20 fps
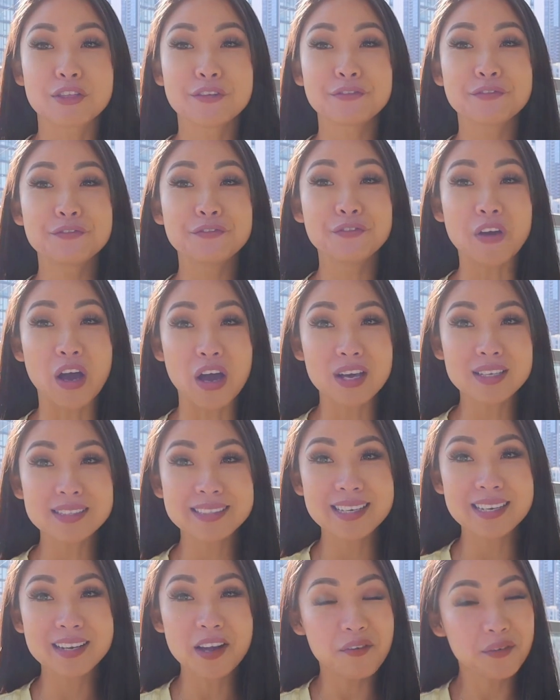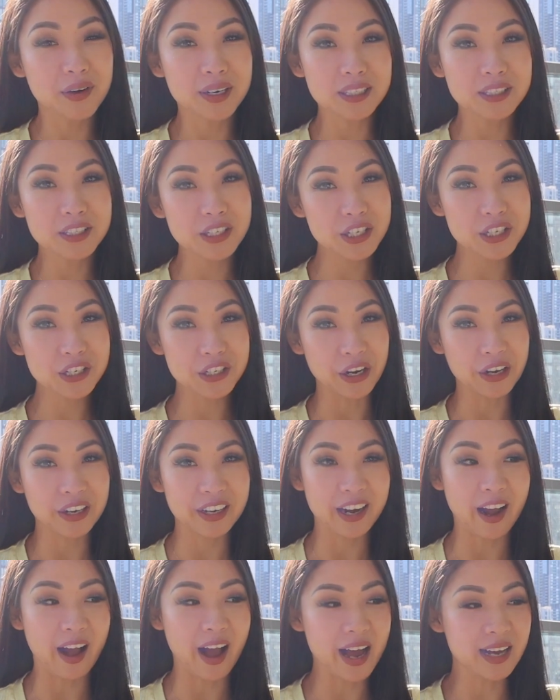the first thing I wanted to show
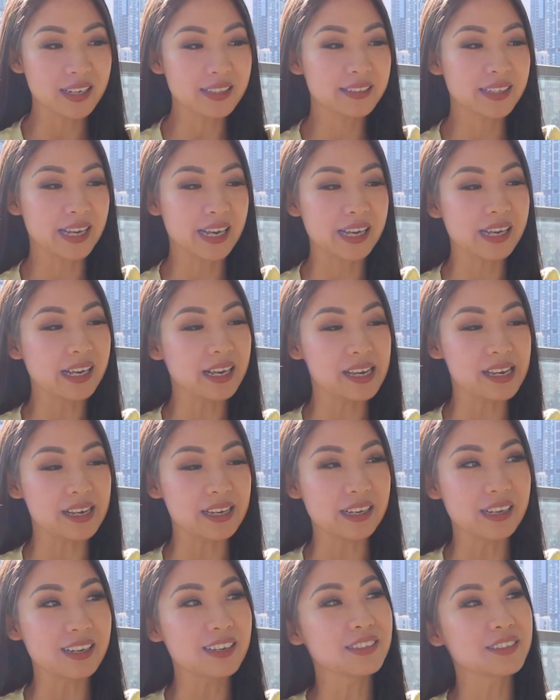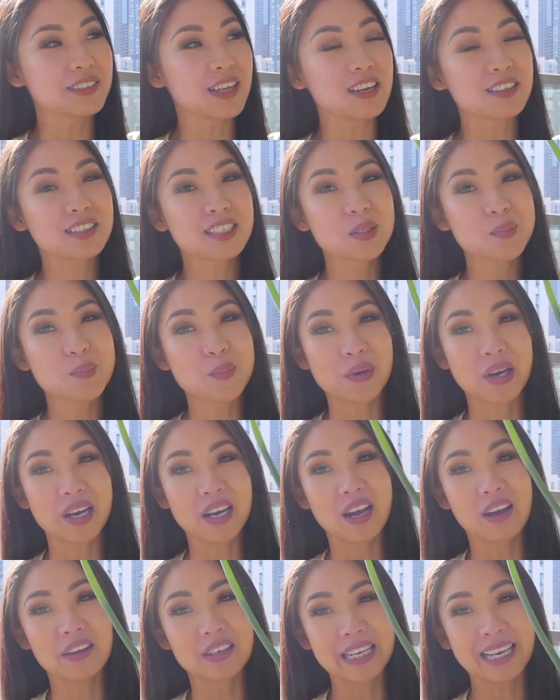you guys is
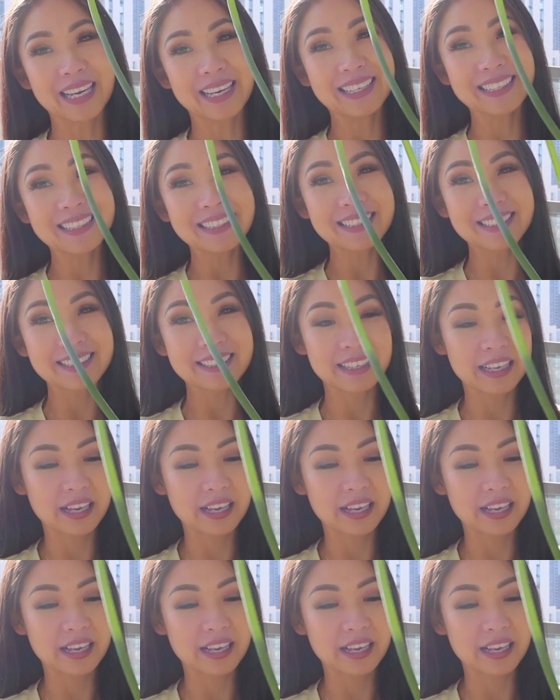spring onions.